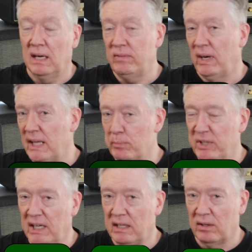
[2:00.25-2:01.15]
I find that
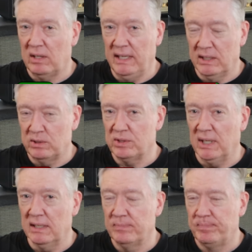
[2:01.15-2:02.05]
particularly
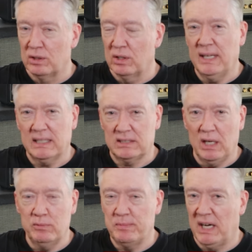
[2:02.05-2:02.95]
interesting. Could that
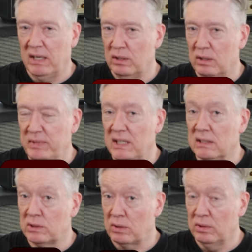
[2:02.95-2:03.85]
statement by her be
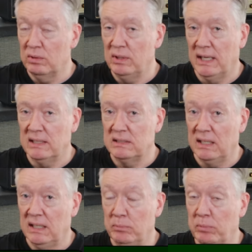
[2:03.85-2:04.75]
construed as
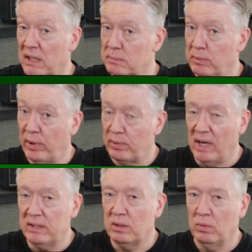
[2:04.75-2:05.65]
a possible
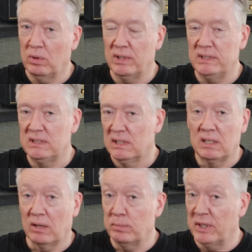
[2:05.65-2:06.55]
threat towards
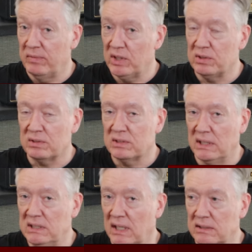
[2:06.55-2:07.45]
government officials
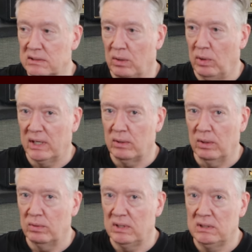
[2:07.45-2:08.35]
such as, oh, I don't
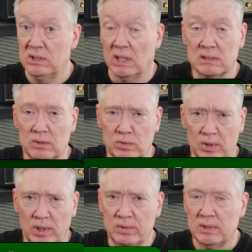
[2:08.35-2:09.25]
know, Justin
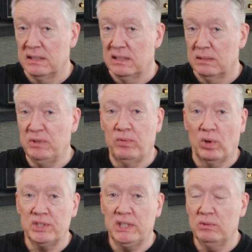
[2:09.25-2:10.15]
Trudeau?
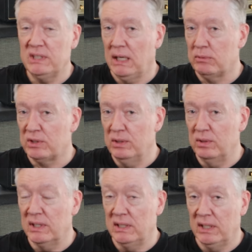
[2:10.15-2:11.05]
Before she was able
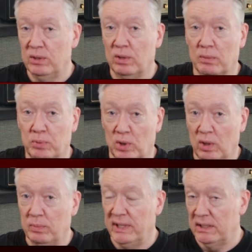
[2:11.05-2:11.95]
to continue her
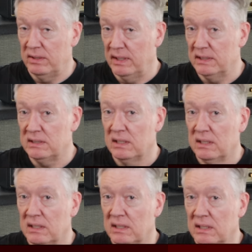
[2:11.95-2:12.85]
probe into this,
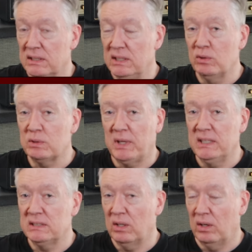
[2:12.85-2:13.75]
she was
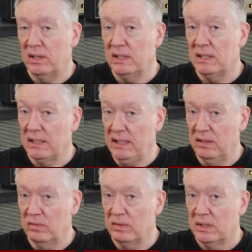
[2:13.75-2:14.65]
placed on
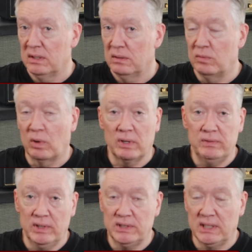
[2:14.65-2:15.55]
leave for
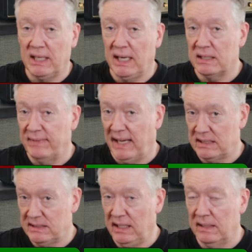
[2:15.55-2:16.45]
refusing to get the
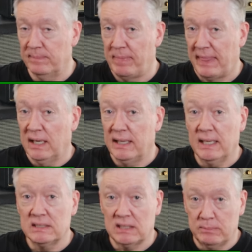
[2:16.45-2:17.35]
vaccine. And
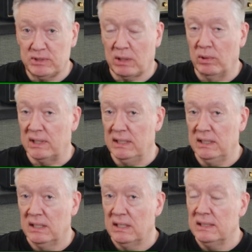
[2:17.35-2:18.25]
then
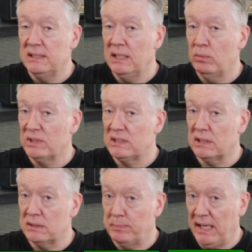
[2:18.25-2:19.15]
subsequently, she was
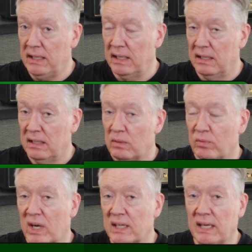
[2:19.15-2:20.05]
suspended
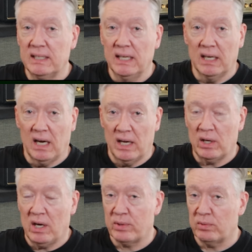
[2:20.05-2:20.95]
for conducting an
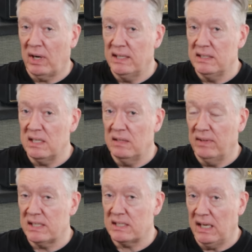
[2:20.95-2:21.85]
unauthorized
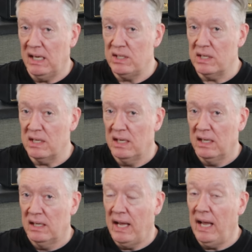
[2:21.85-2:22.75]
investigation
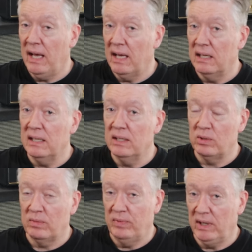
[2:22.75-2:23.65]
and
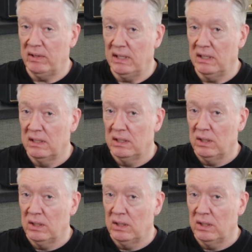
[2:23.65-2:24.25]
interfering